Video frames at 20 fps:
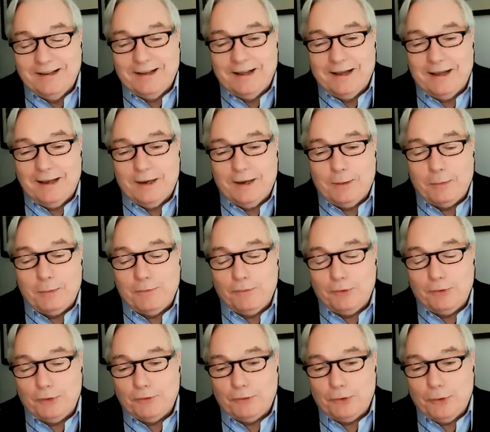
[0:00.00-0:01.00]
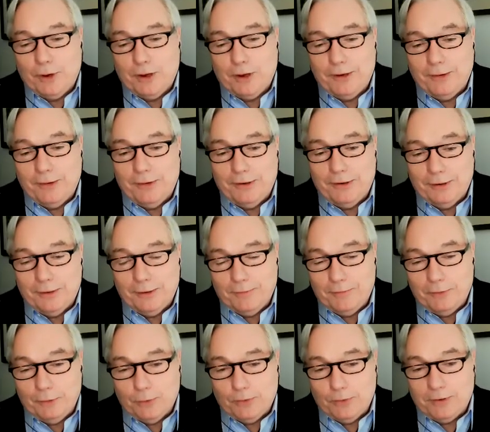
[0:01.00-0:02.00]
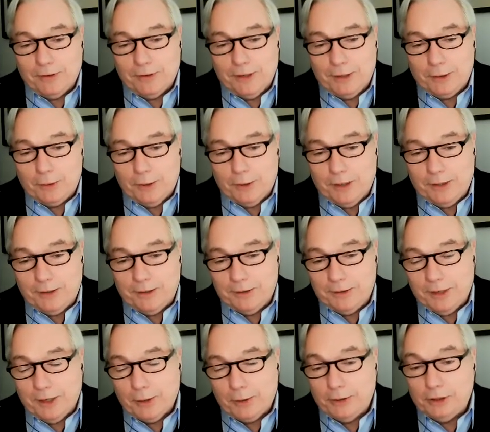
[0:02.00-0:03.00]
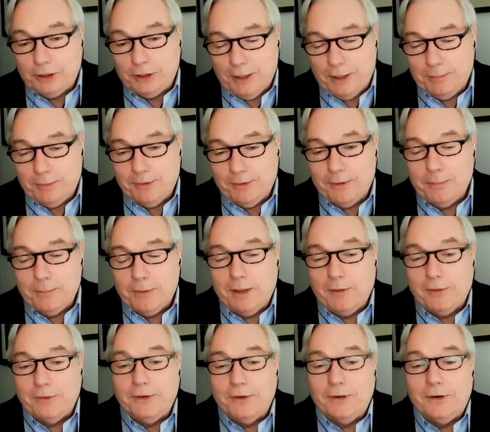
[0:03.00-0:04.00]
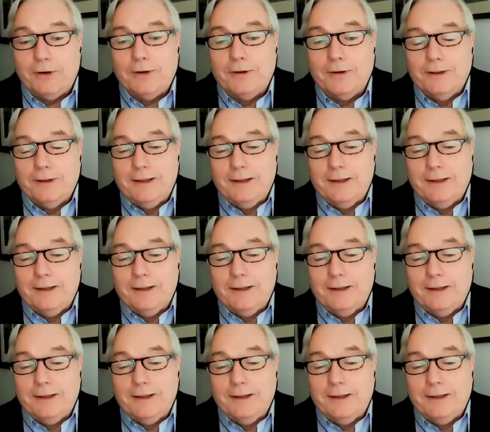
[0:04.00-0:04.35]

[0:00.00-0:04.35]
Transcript: a number of years ago, I heard an interview with the late, great Harry Chapin, the balladeer,